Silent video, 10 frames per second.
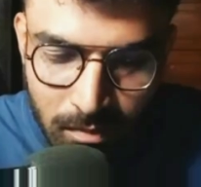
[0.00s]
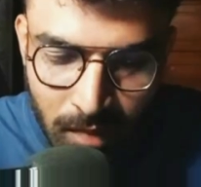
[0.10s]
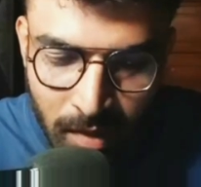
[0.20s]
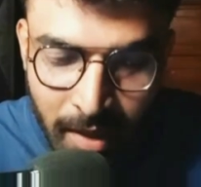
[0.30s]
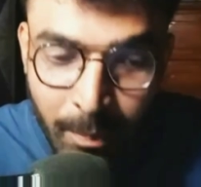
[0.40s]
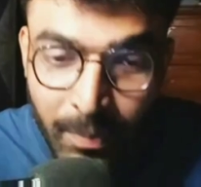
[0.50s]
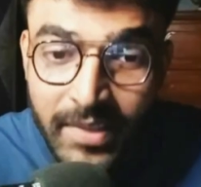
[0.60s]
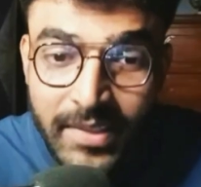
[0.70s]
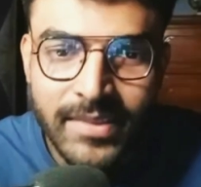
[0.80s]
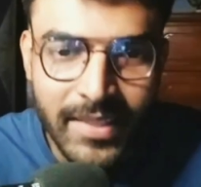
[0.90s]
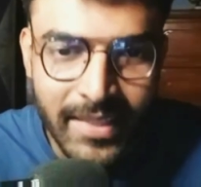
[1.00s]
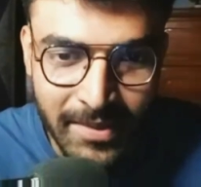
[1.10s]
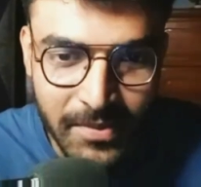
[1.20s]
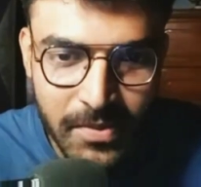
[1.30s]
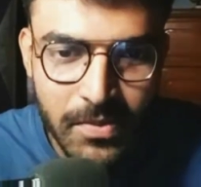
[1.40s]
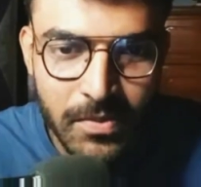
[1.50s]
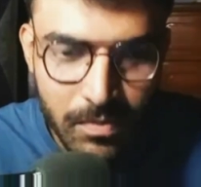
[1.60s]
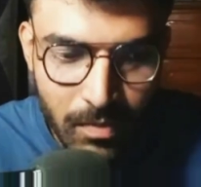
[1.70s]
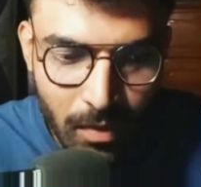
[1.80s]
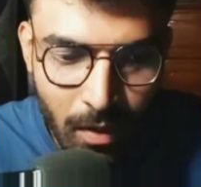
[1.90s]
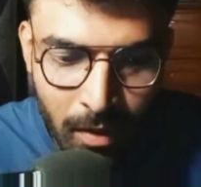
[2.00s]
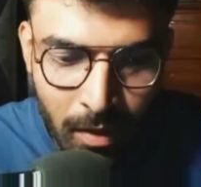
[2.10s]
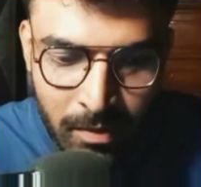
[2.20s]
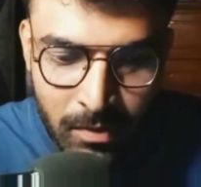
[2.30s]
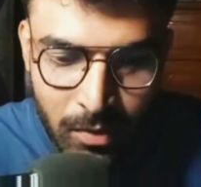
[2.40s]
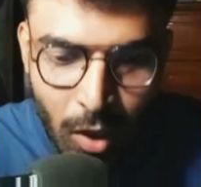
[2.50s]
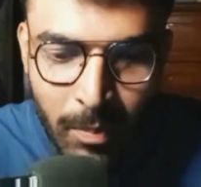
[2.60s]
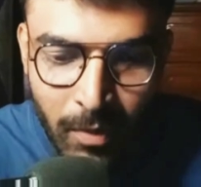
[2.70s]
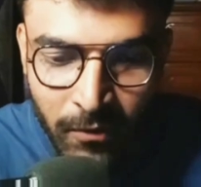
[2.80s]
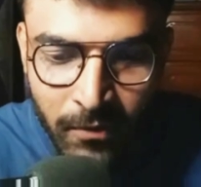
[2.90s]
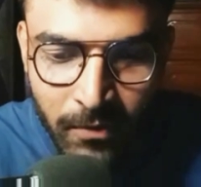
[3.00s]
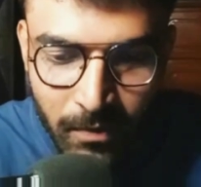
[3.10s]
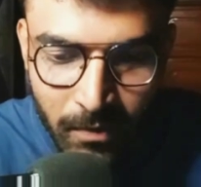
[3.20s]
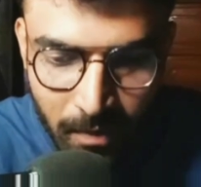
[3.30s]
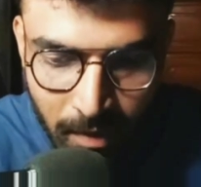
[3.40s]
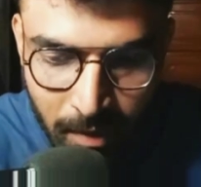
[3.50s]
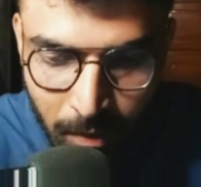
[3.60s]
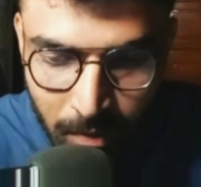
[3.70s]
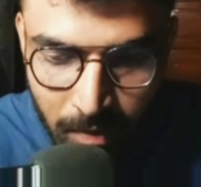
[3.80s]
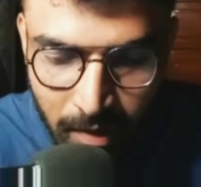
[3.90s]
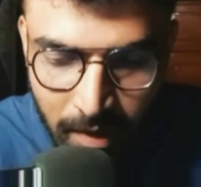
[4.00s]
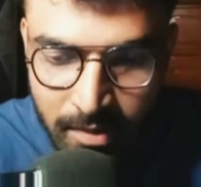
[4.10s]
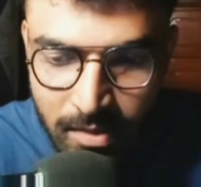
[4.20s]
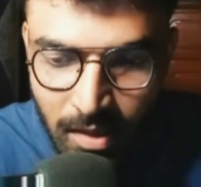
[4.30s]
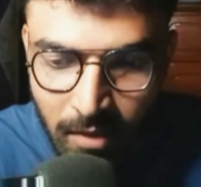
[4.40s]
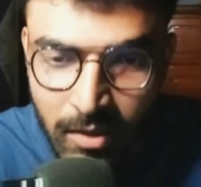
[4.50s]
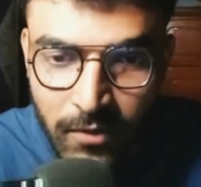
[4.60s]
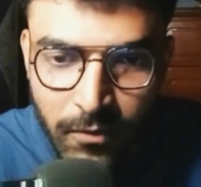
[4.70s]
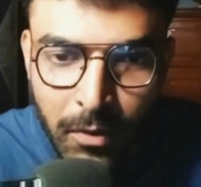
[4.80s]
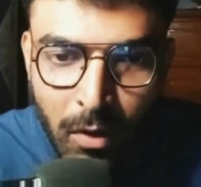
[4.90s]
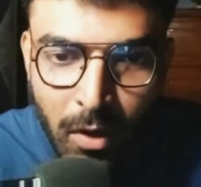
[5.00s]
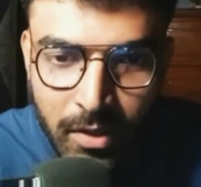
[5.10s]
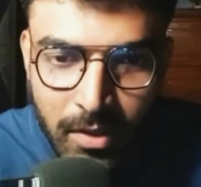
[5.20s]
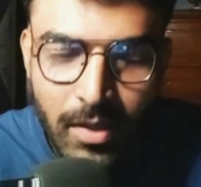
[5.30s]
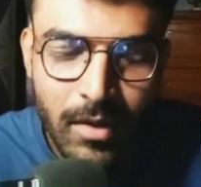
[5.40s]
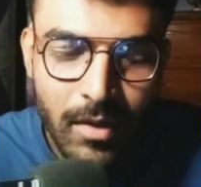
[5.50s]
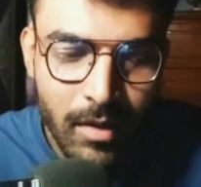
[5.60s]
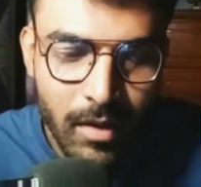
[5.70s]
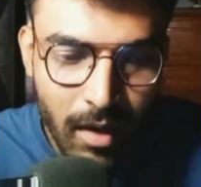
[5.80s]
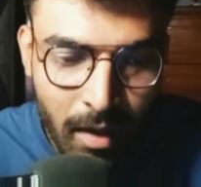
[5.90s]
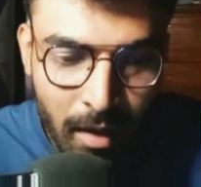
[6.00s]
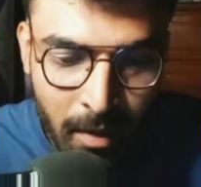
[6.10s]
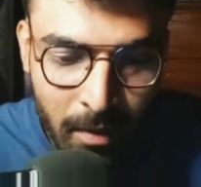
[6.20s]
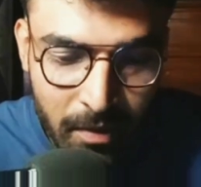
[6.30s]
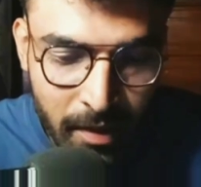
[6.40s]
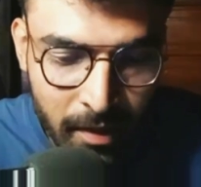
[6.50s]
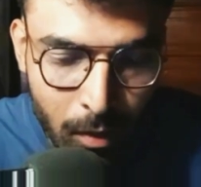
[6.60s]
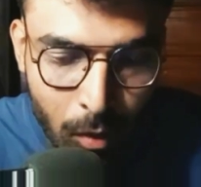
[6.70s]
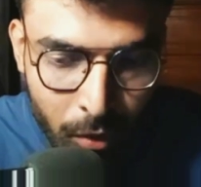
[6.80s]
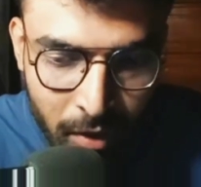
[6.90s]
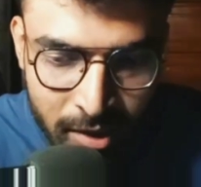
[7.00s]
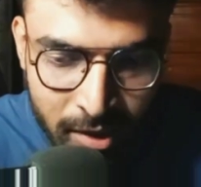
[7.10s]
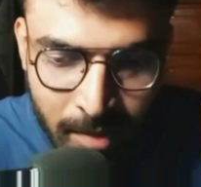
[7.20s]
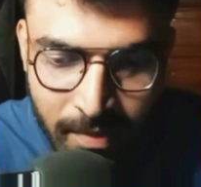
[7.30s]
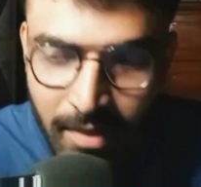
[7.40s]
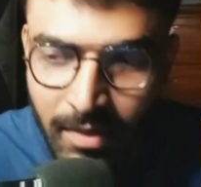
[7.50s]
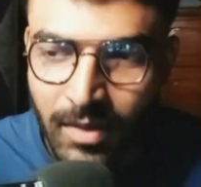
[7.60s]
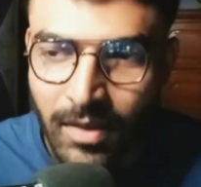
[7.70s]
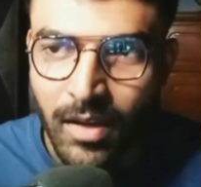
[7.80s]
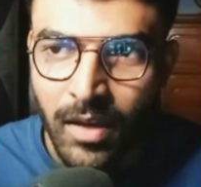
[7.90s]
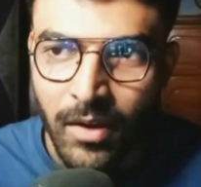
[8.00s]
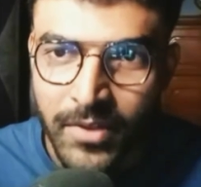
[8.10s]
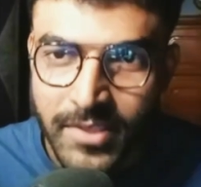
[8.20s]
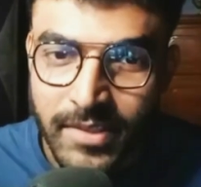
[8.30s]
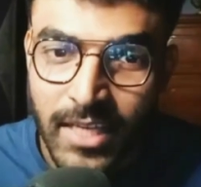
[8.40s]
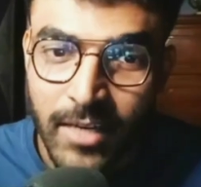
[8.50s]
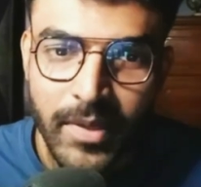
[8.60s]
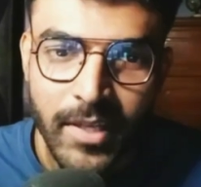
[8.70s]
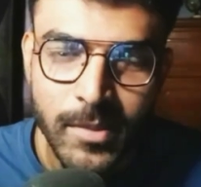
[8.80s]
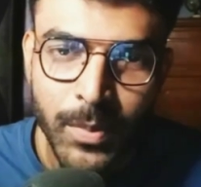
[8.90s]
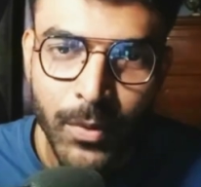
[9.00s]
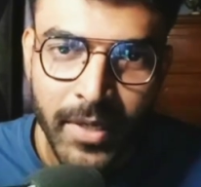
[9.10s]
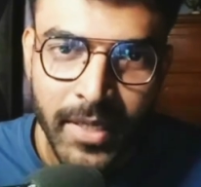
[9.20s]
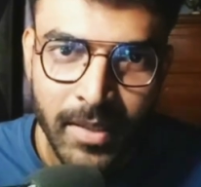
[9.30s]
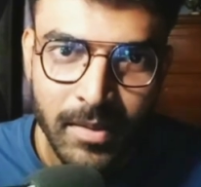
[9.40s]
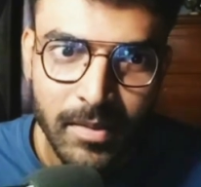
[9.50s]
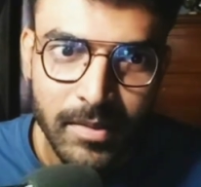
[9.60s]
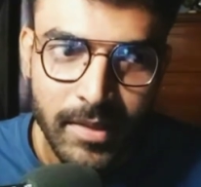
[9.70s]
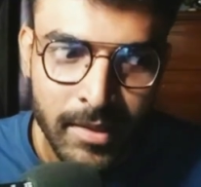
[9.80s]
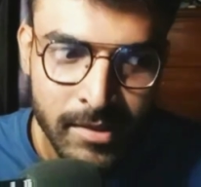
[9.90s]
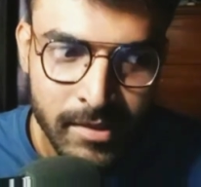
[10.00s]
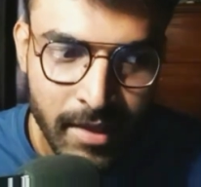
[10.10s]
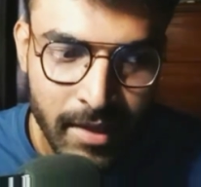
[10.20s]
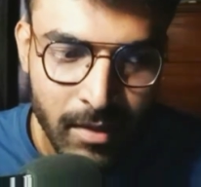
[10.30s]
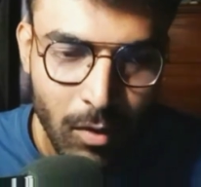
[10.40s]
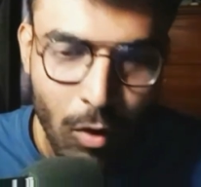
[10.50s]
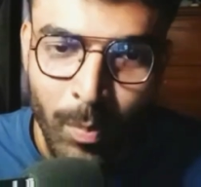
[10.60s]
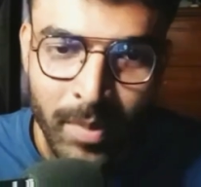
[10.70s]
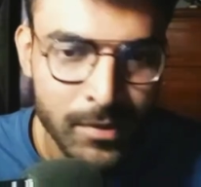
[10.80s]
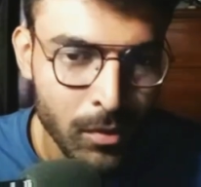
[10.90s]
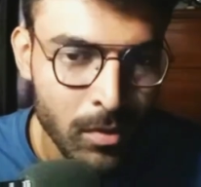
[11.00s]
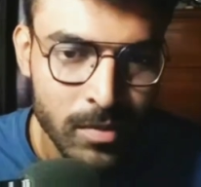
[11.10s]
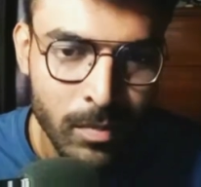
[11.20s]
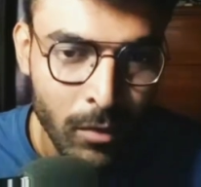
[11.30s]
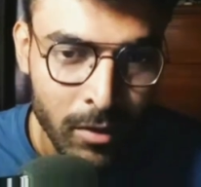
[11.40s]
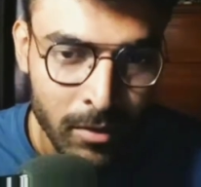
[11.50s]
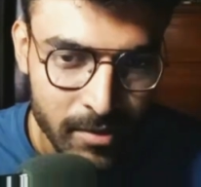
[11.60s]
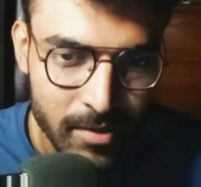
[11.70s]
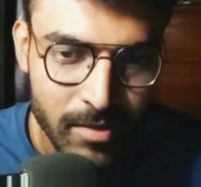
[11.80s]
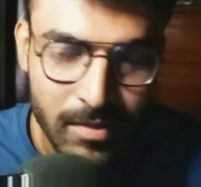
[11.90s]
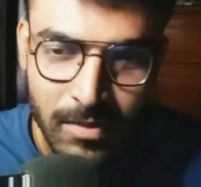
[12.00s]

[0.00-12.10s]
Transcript: like building things on top of you know things, even if you're not uh, like a coder or something, recently I've been exploring things like open source models,